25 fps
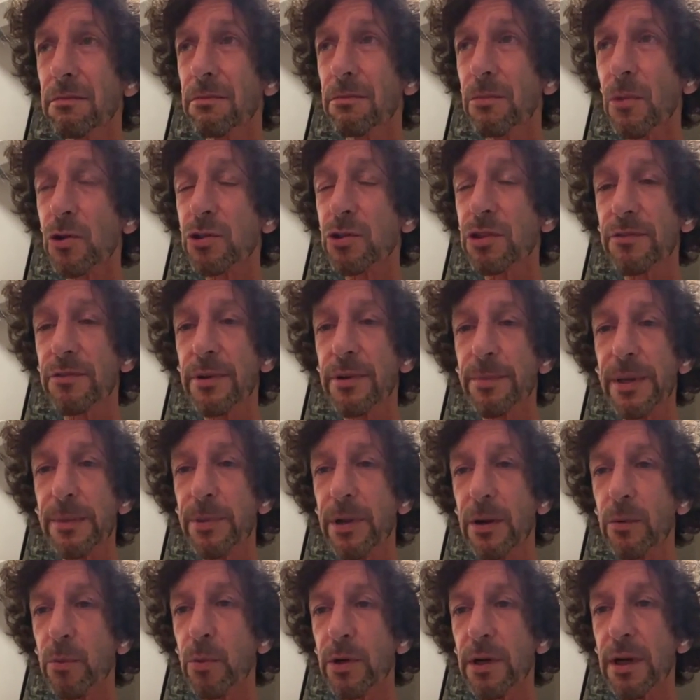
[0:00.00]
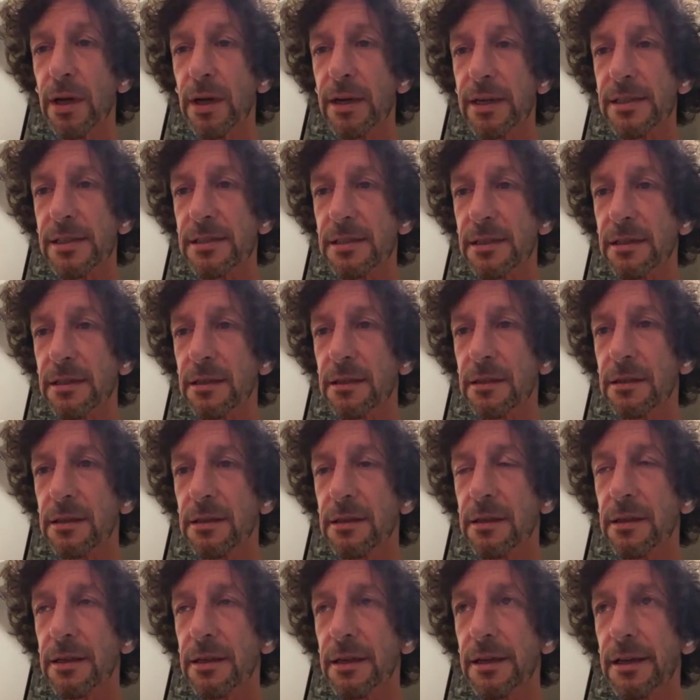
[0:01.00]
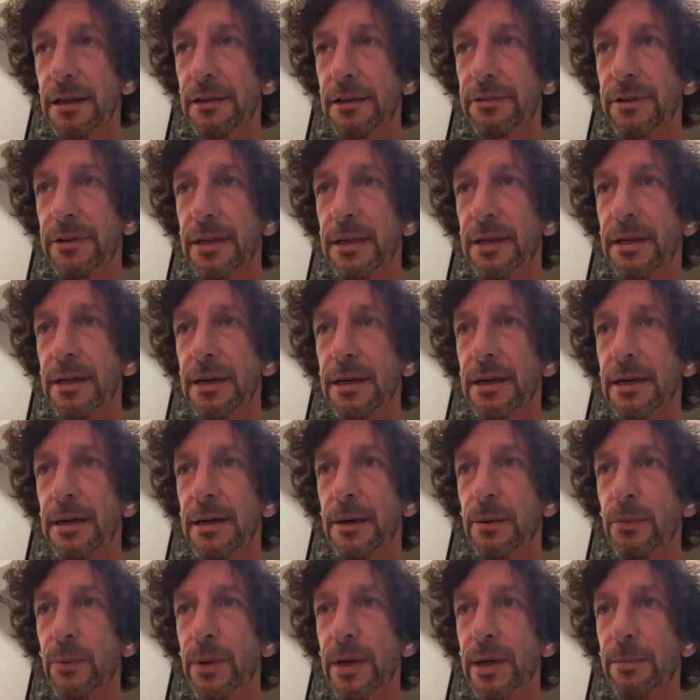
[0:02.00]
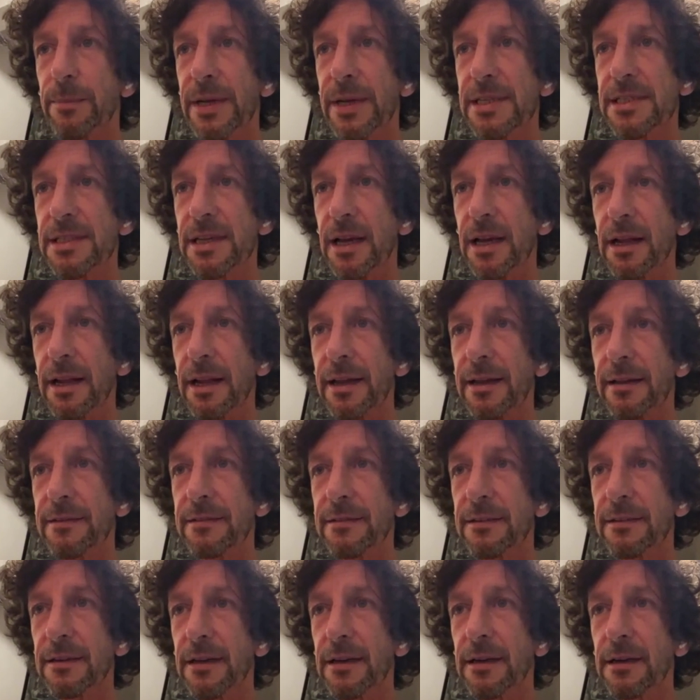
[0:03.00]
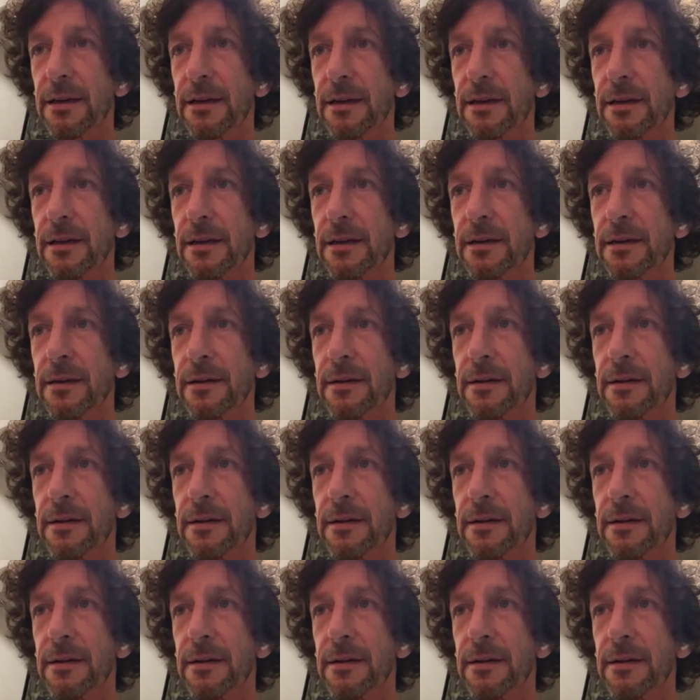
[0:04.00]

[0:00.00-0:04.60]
most of the people wouldn't listen. Even when a missile hit, near